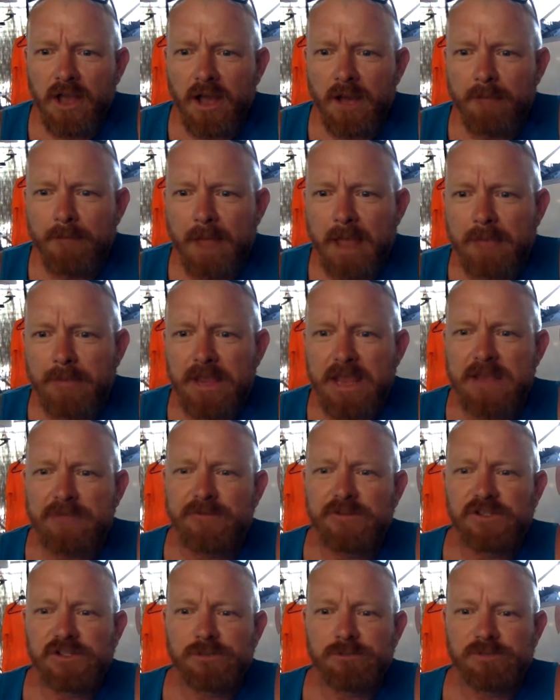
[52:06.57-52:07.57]
and maybe
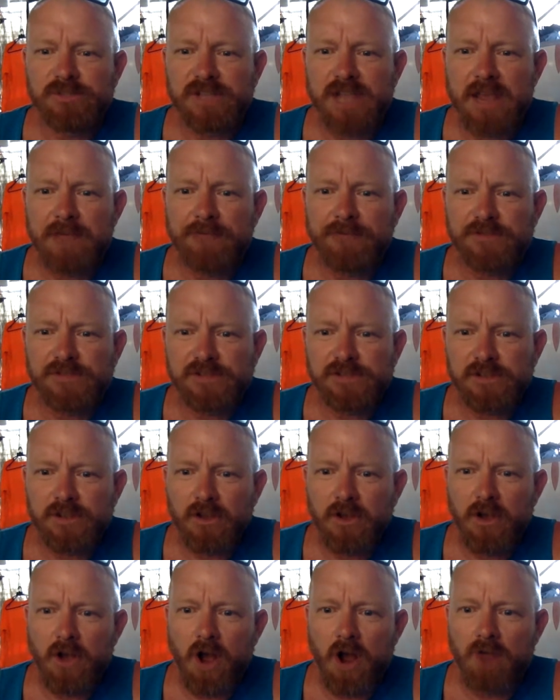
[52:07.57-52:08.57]
even some skiffs?
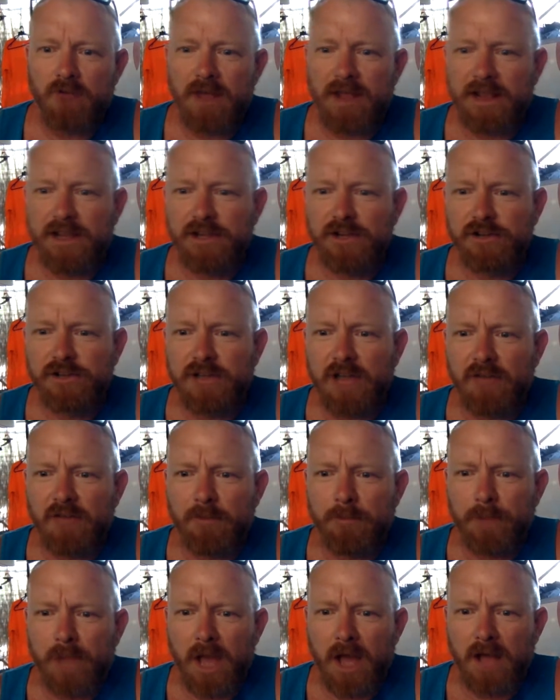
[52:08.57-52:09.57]
I reckon you'd love a
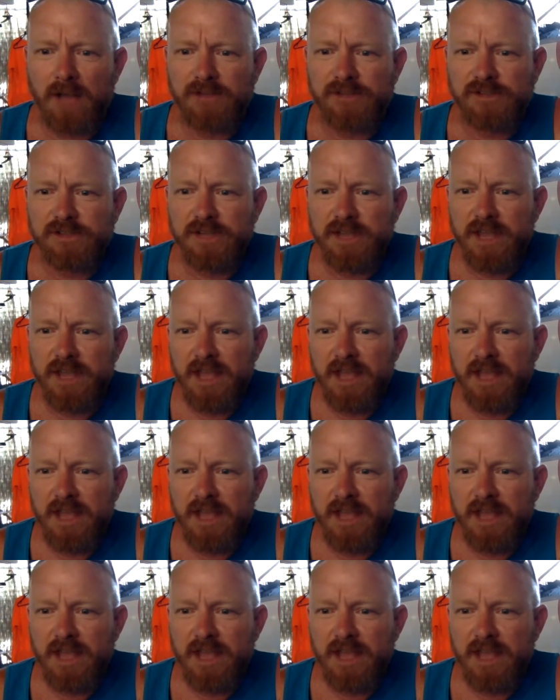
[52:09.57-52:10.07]
blast